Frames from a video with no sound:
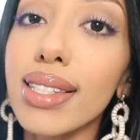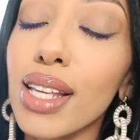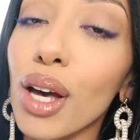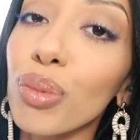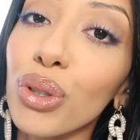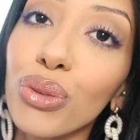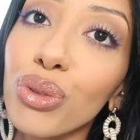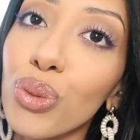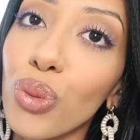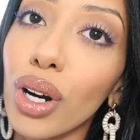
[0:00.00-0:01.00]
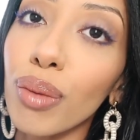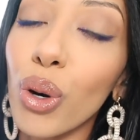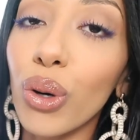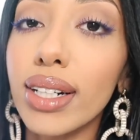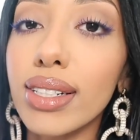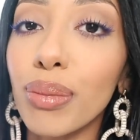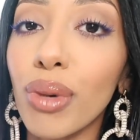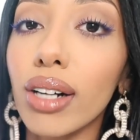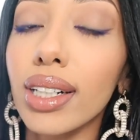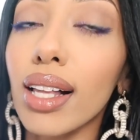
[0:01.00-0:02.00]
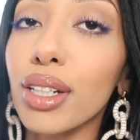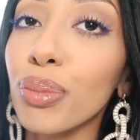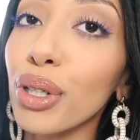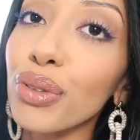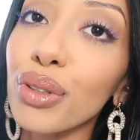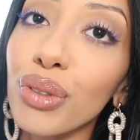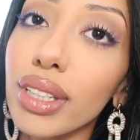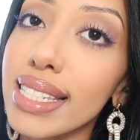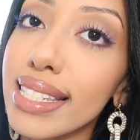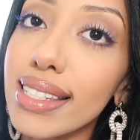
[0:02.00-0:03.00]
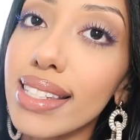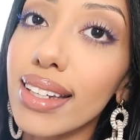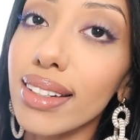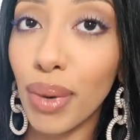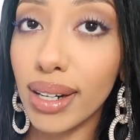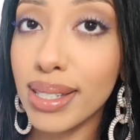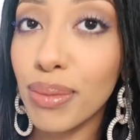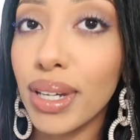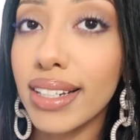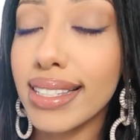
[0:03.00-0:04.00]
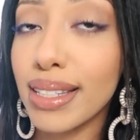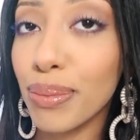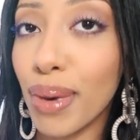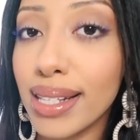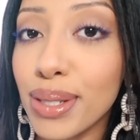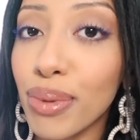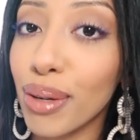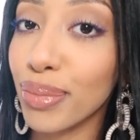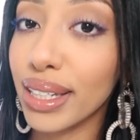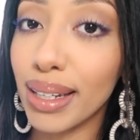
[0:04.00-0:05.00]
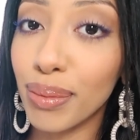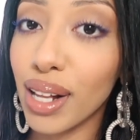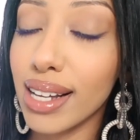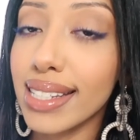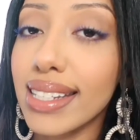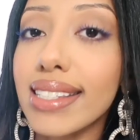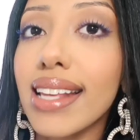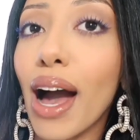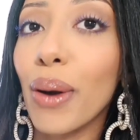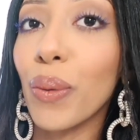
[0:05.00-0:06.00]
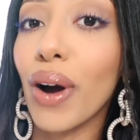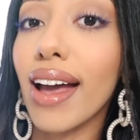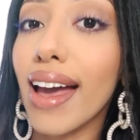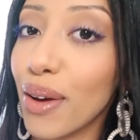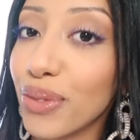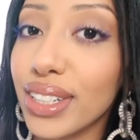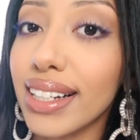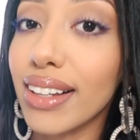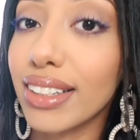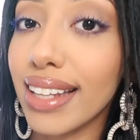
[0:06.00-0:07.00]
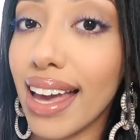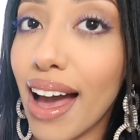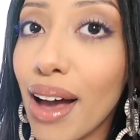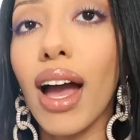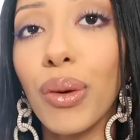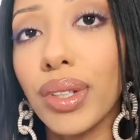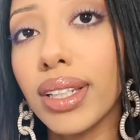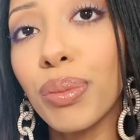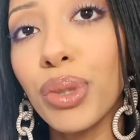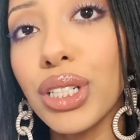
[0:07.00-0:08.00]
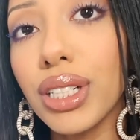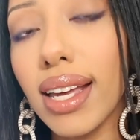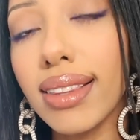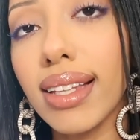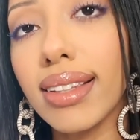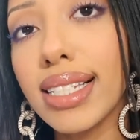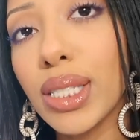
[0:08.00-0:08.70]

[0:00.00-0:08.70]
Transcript: It's a beautiful warm orangey brown color, perfect for the season. Buxom makes the best plumping lip glosses. I want every color they have. I really appreciate that they